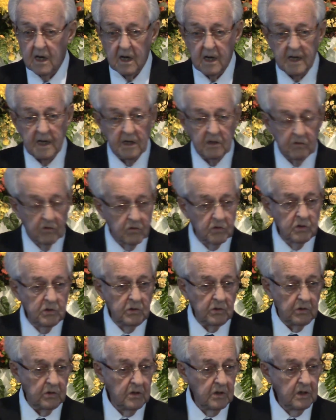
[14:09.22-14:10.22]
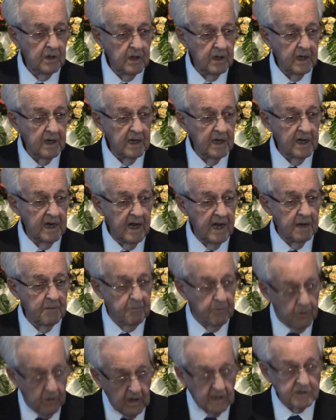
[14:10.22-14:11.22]
it grew and how
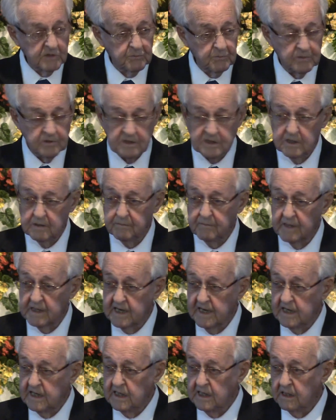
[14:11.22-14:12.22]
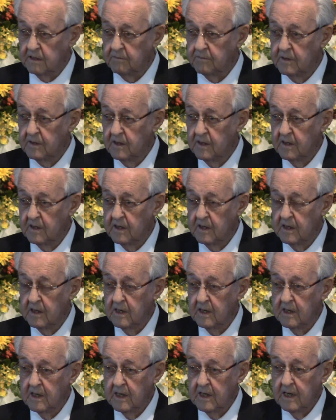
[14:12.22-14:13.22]
prosperous it became.
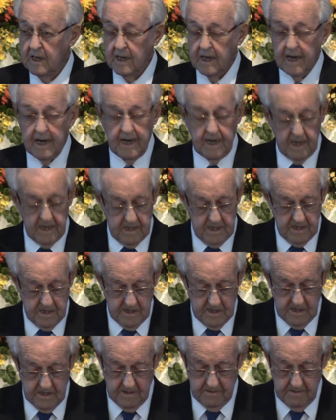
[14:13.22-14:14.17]
And